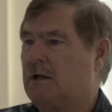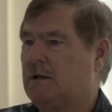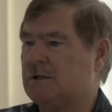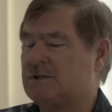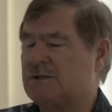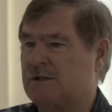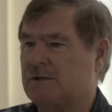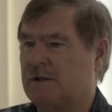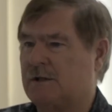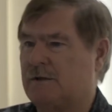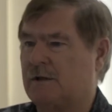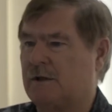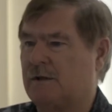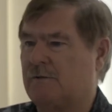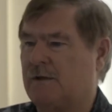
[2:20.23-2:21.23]
This,
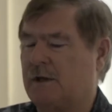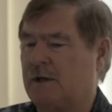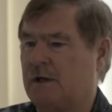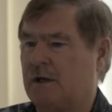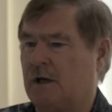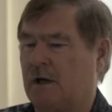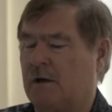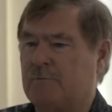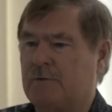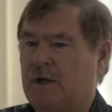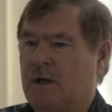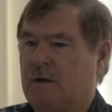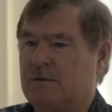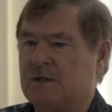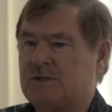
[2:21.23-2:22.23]
the, the, uh,
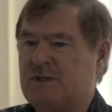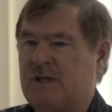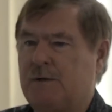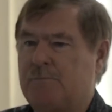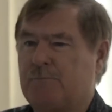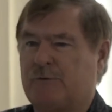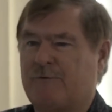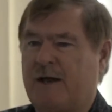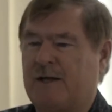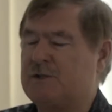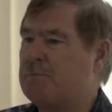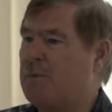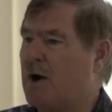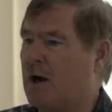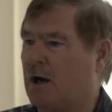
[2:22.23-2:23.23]
the city provides
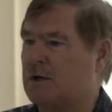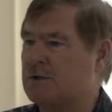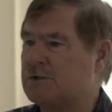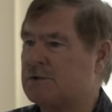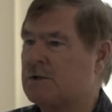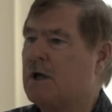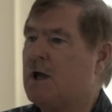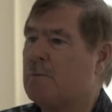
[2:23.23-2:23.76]
parks,